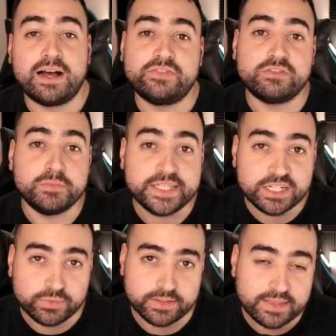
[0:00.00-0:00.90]
are
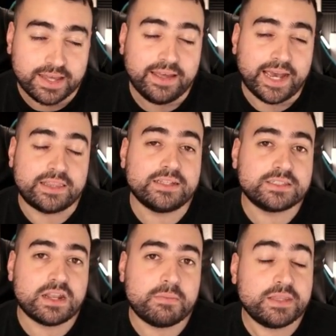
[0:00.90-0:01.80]
familiar with, and that's
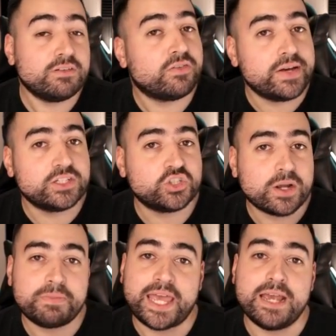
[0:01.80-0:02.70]
gonna be the Fetch
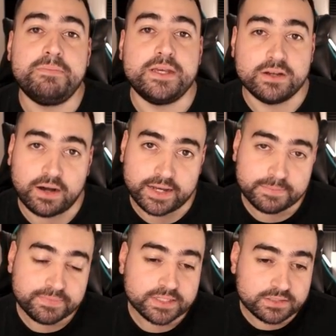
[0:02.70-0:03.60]
API.
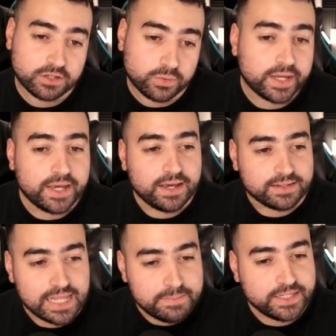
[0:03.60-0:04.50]
So
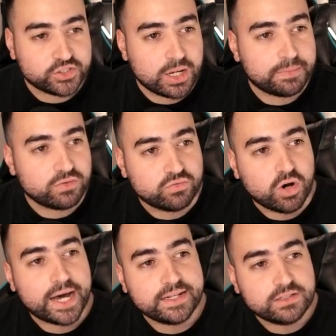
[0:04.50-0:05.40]
let me jump right